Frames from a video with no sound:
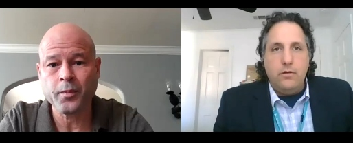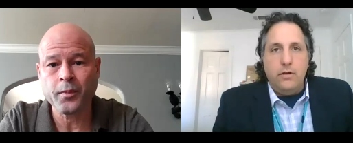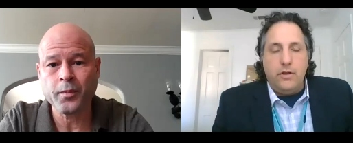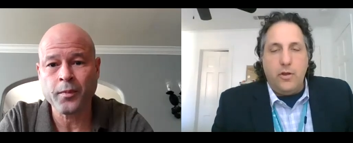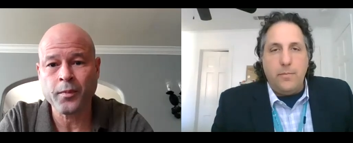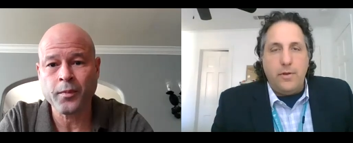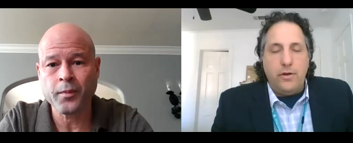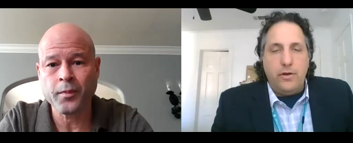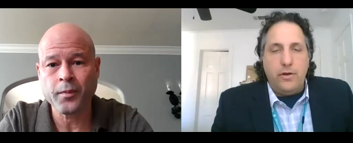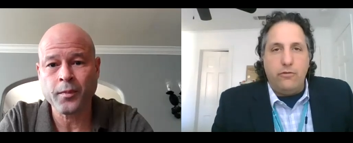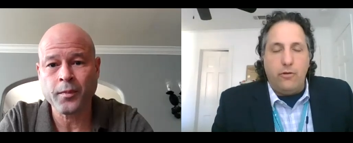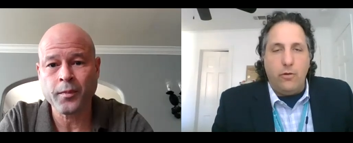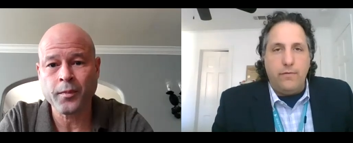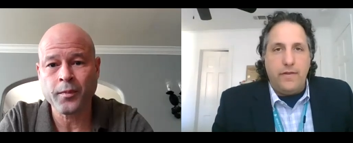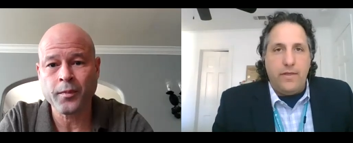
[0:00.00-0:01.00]
Speaker 1: A community
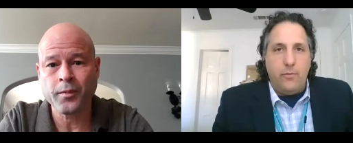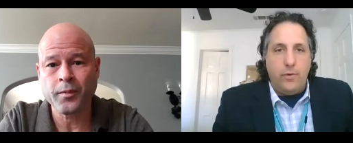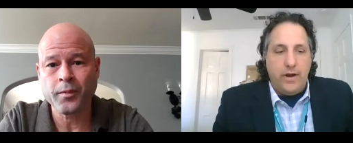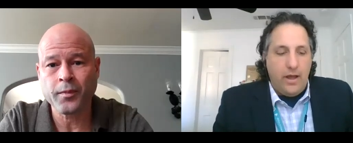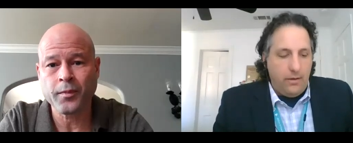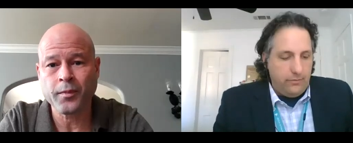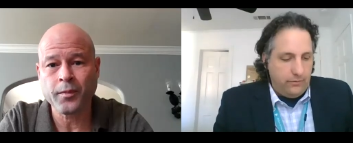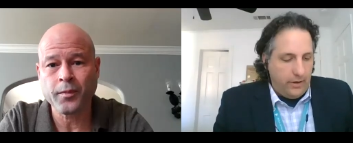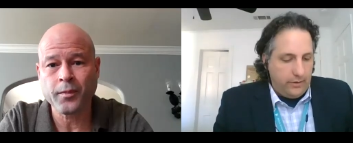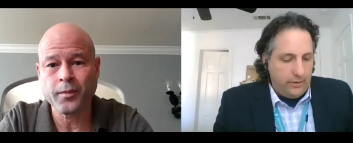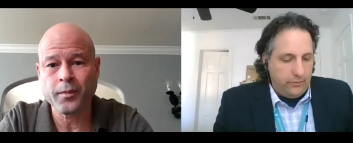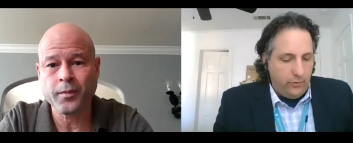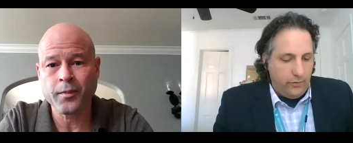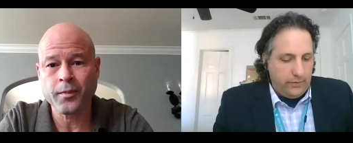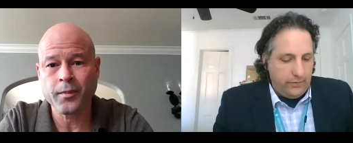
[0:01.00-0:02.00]
survey that went out uh,
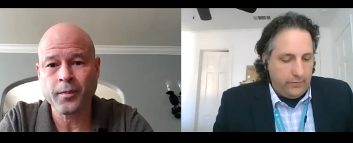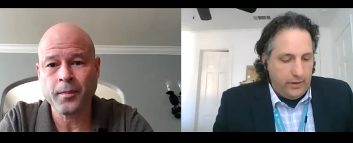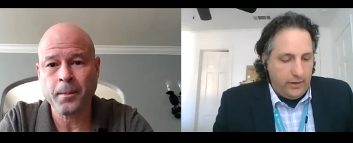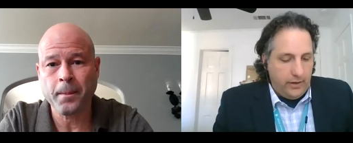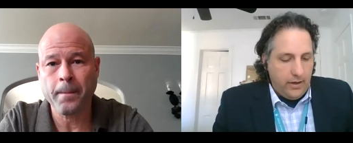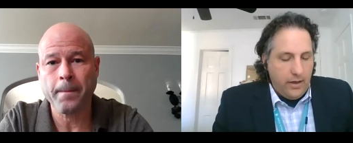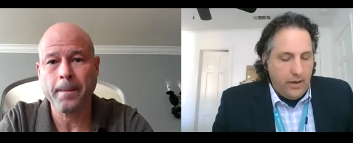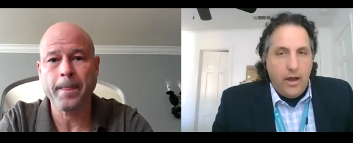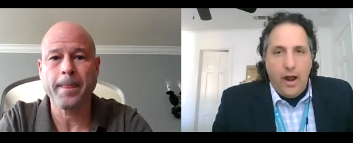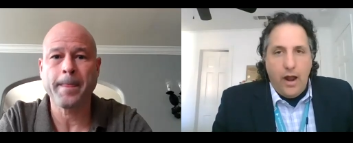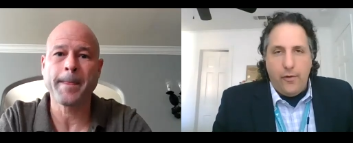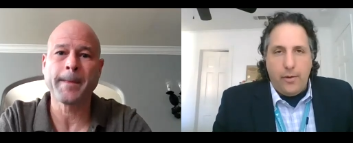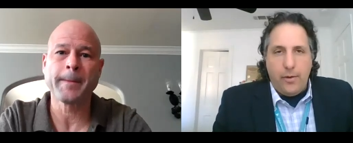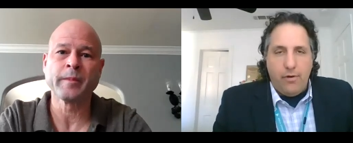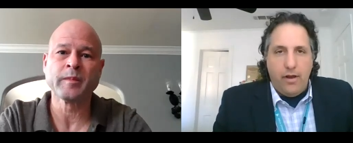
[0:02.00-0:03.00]
during the
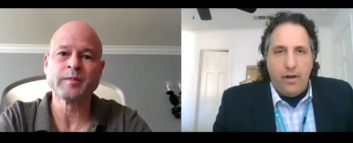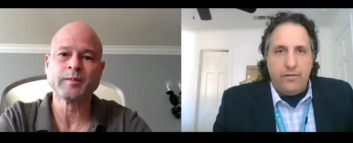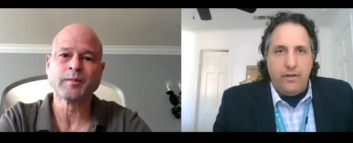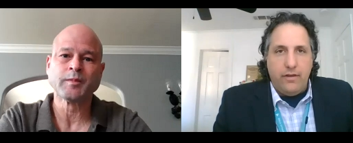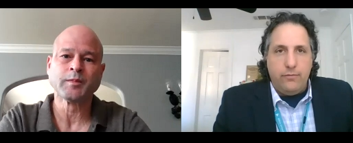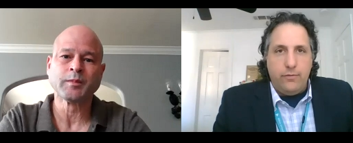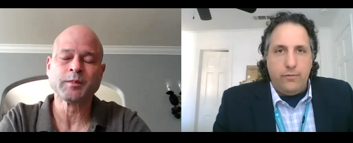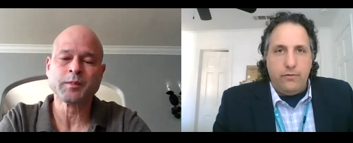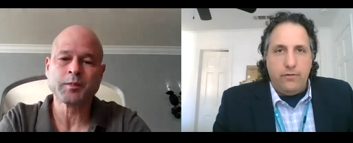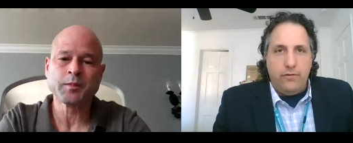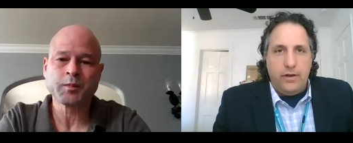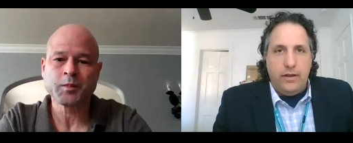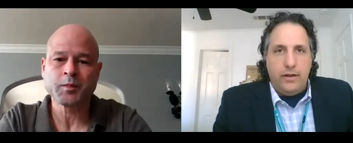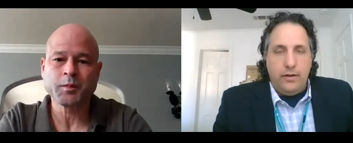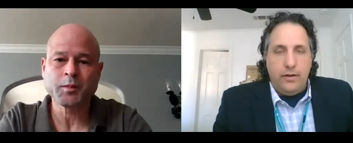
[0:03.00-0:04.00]
hiring process for the
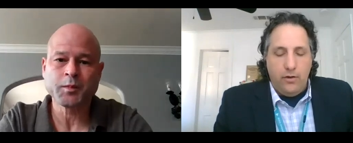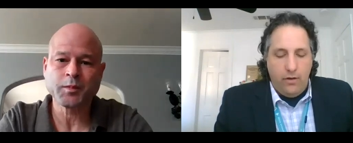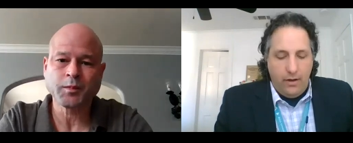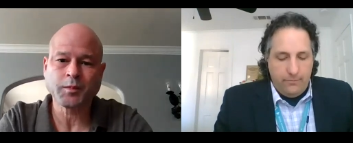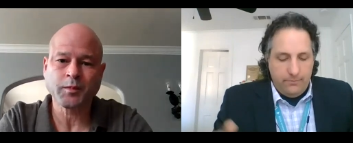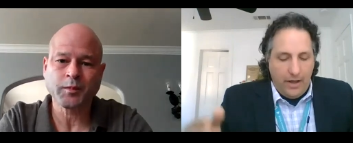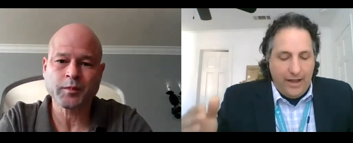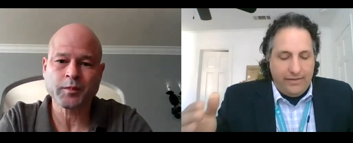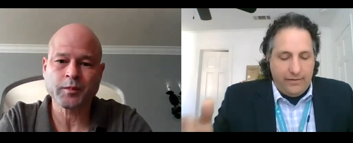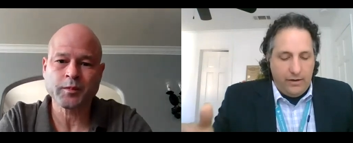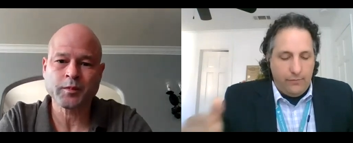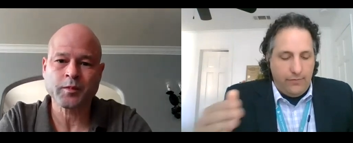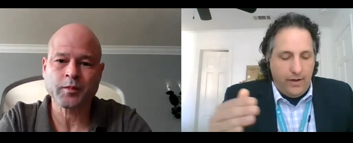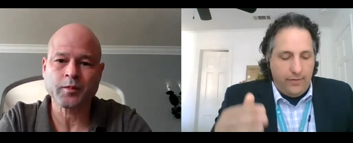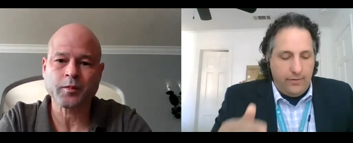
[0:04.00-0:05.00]
city, you know,
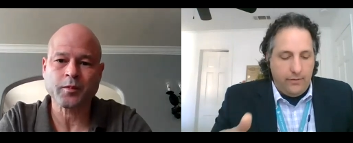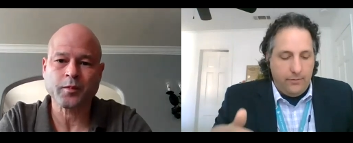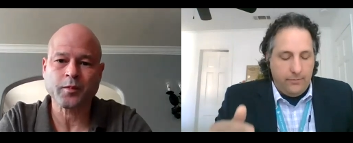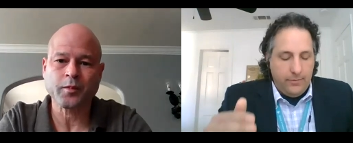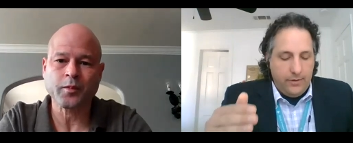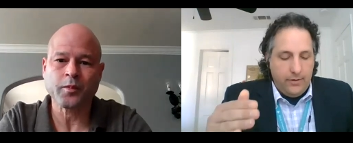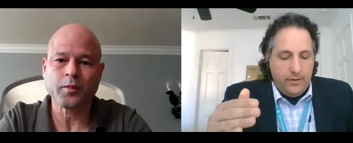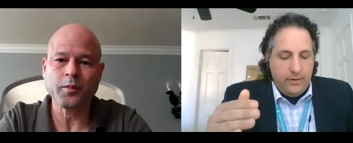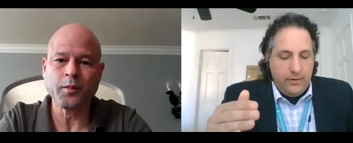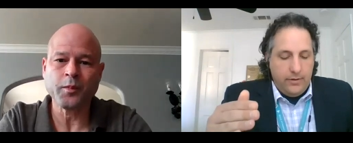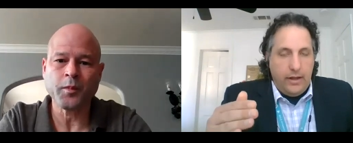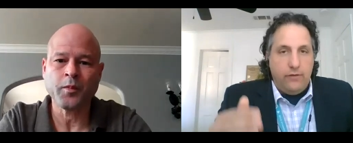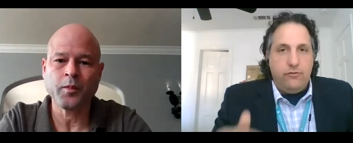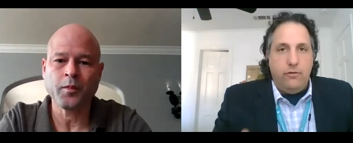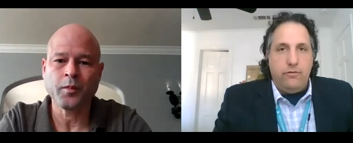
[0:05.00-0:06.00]
identified the
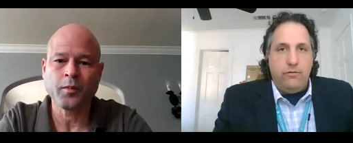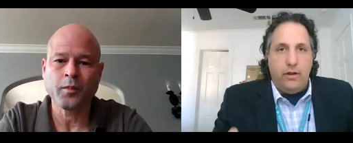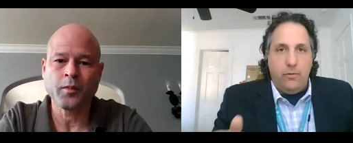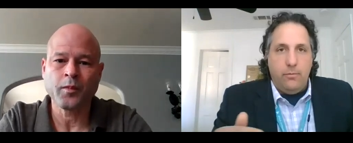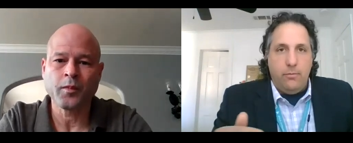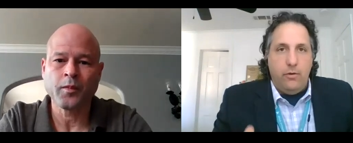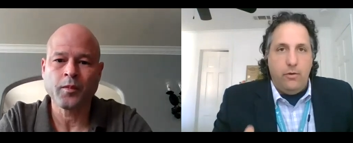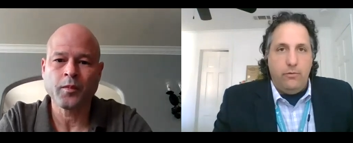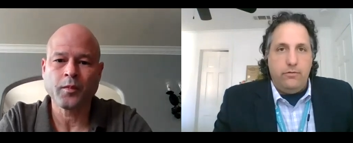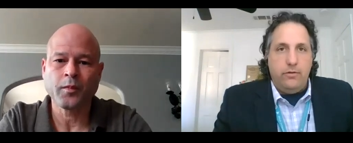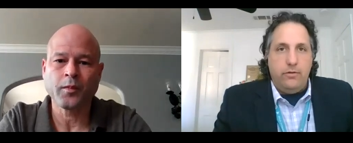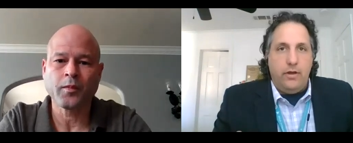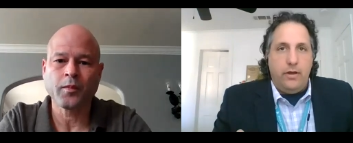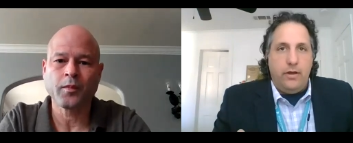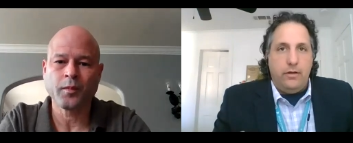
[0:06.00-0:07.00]
issues that are most
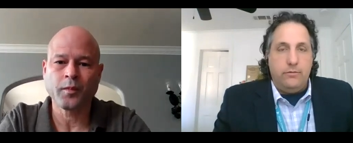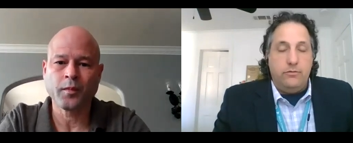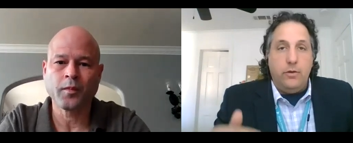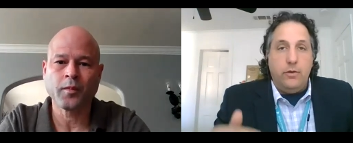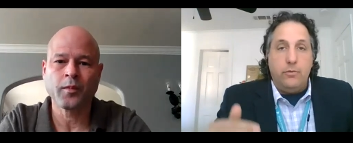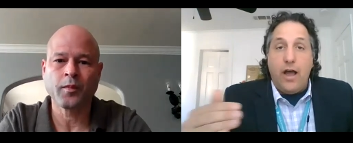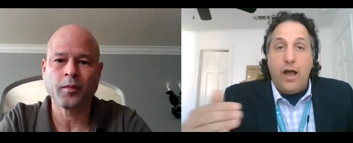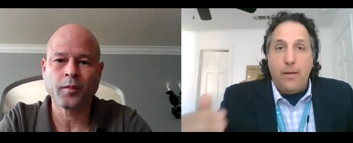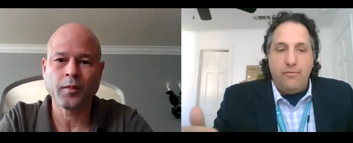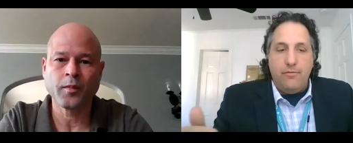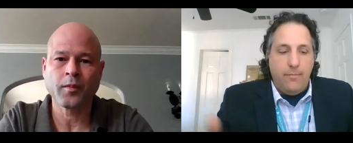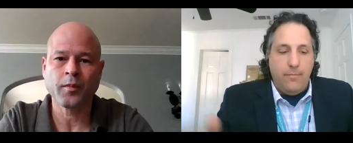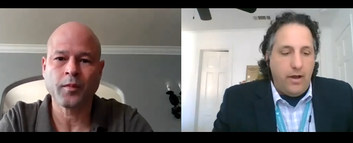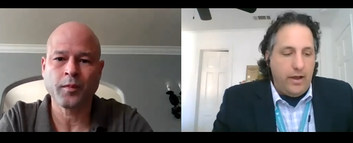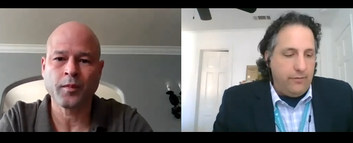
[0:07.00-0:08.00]
you know top of
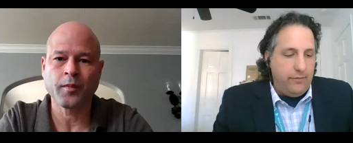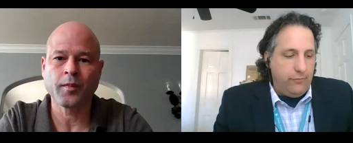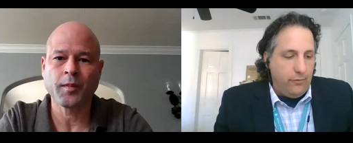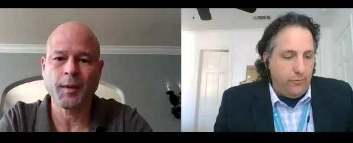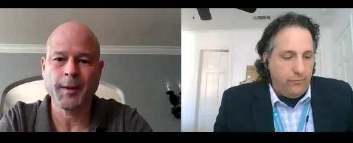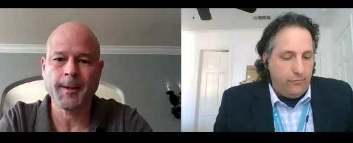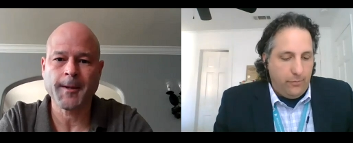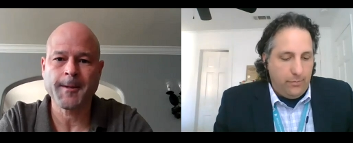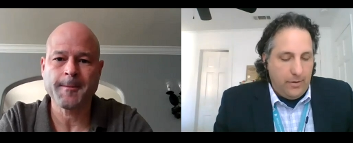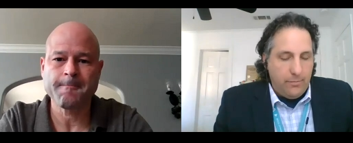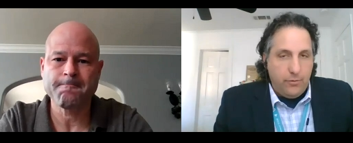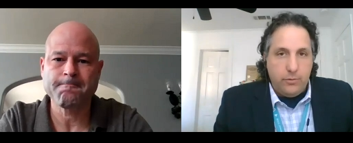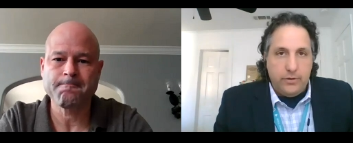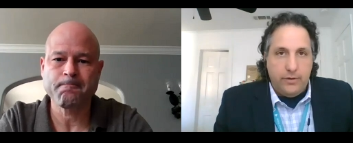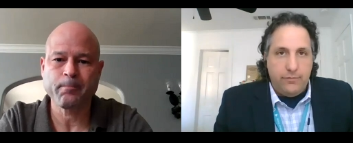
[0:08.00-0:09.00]
mind for for
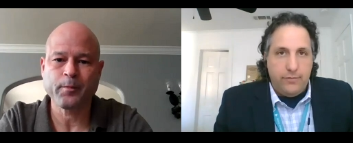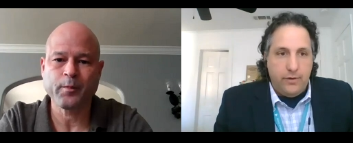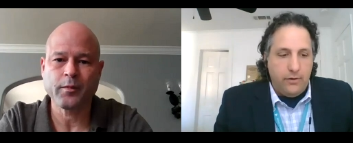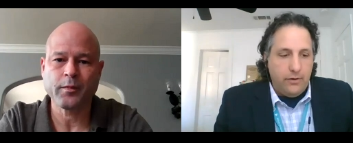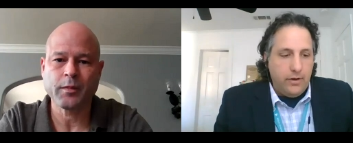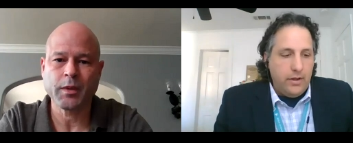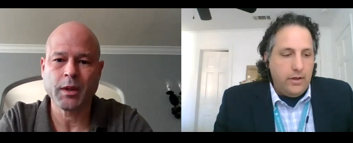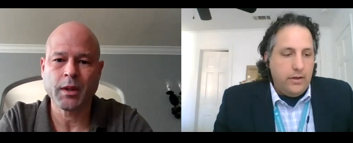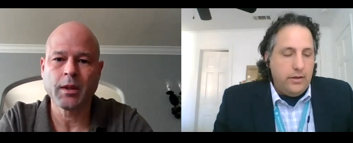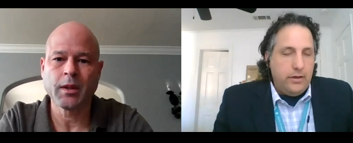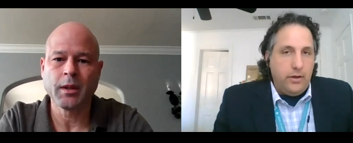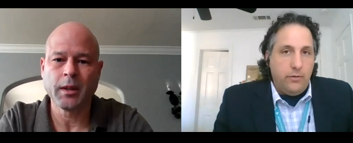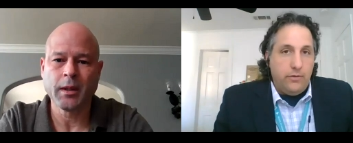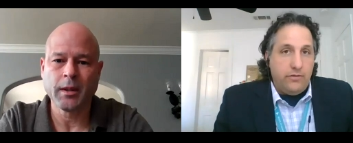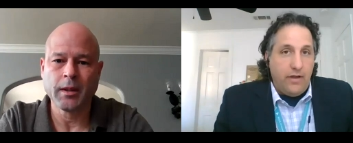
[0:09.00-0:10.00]
people who live here.
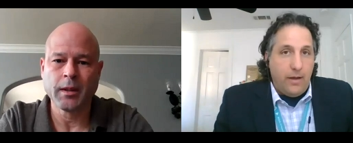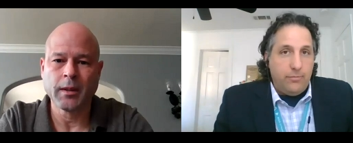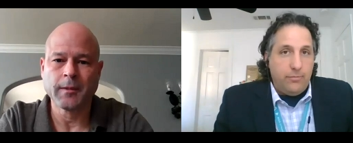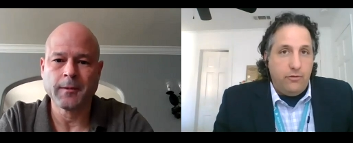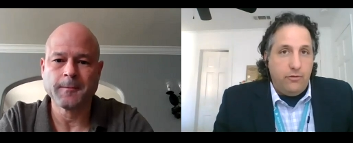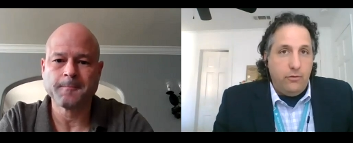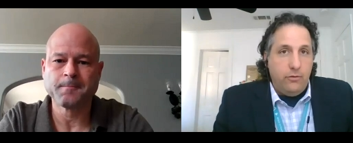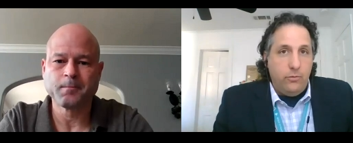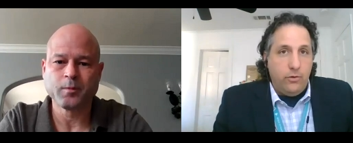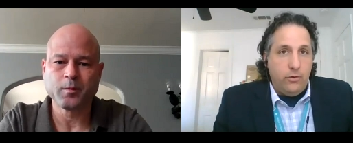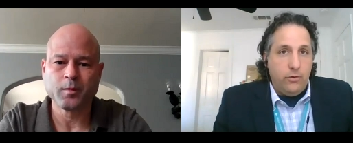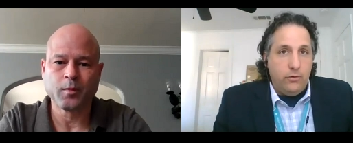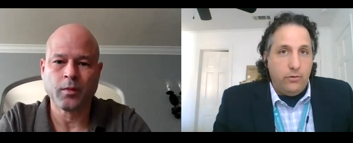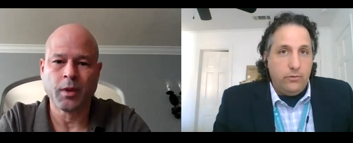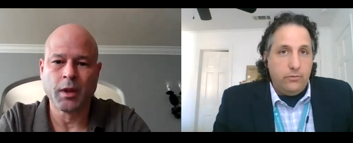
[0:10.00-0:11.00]
You know, the top two
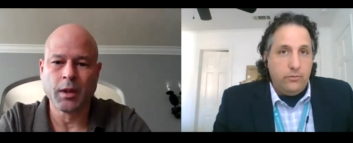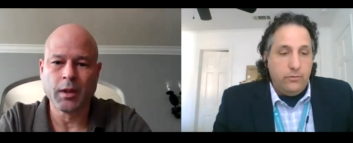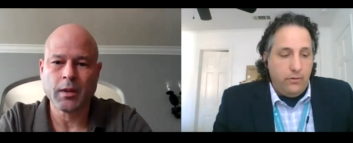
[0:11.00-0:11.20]
were